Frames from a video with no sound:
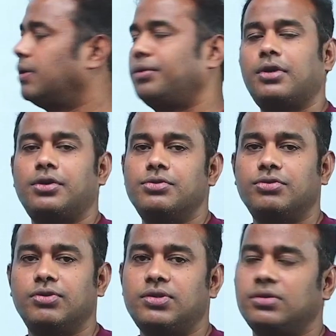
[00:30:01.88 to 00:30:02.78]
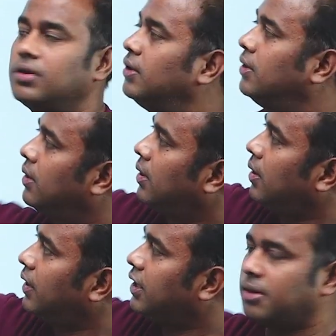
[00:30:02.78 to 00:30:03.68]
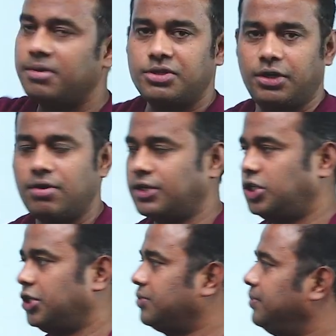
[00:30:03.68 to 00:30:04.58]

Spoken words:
you can use this, the demonstrative adjective.